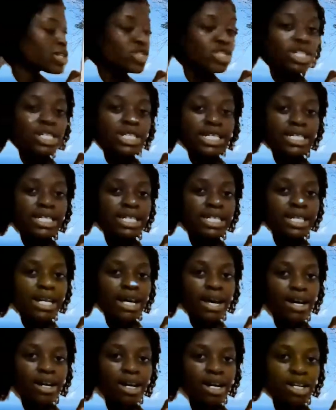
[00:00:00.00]
leading
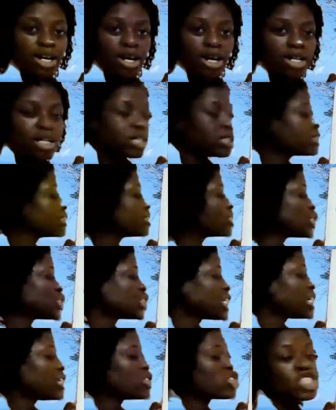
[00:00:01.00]
diagonal,
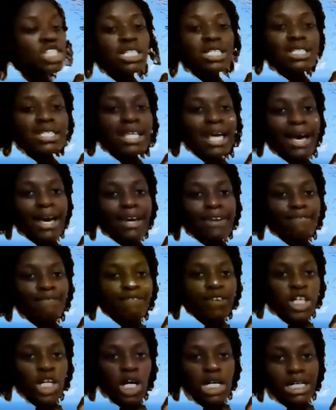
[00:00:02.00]
change the sign
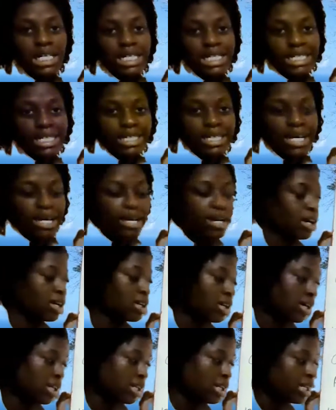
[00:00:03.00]
for non-leading
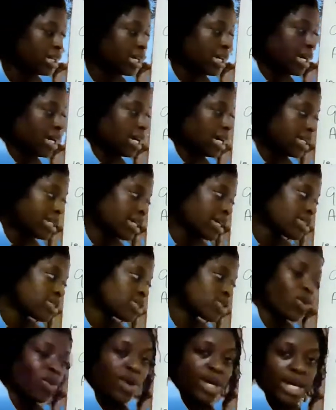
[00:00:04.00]
diagonal. And that's
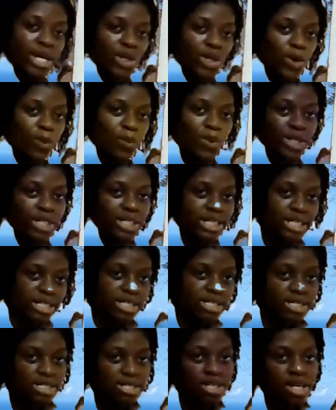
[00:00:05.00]
how we end up with
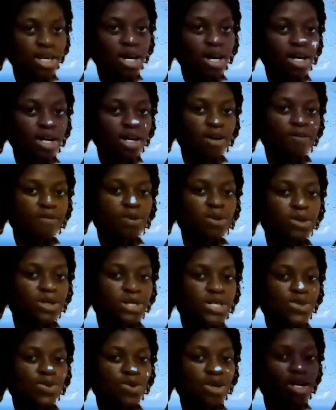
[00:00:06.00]
this. Of
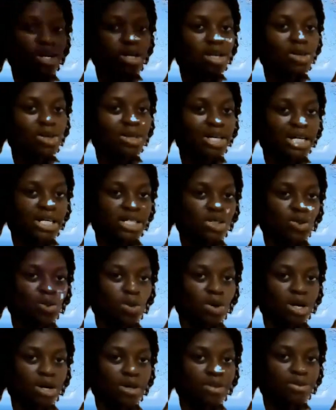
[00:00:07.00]
course, we're going to look at 2
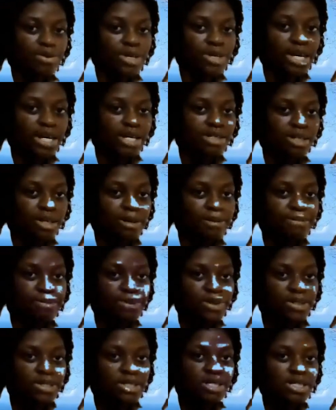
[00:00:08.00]
or 3
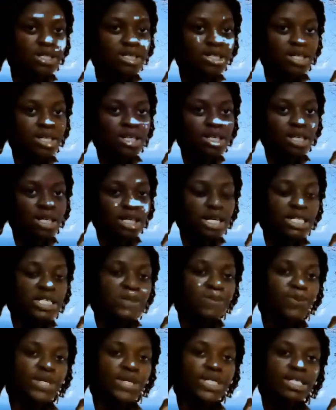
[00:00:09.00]
examples. It's
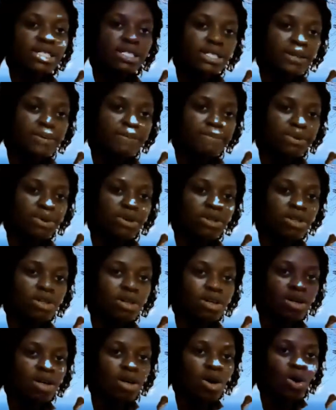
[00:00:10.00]
pretty simple.
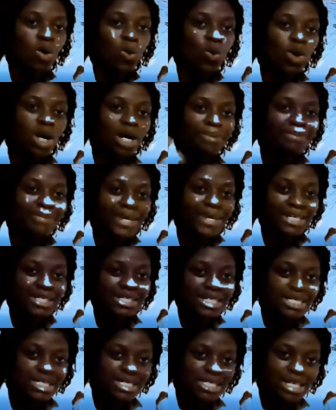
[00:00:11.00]
What makes
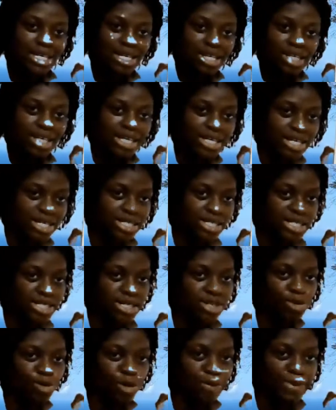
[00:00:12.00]
it stick
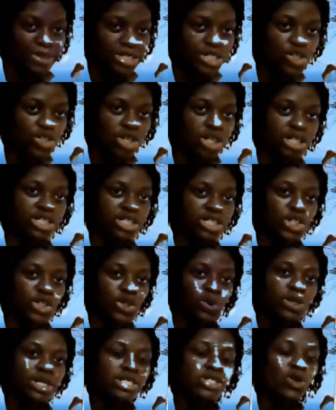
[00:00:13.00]
is repetition. So
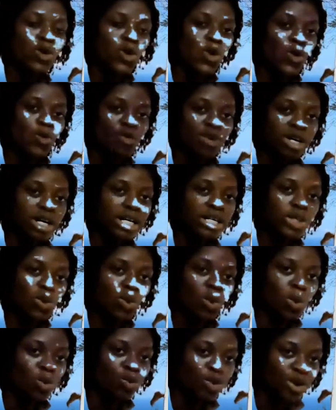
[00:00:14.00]
doing it over and
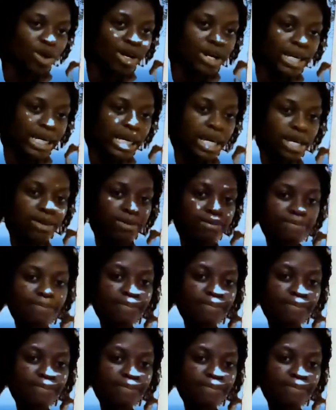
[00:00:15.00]
over again.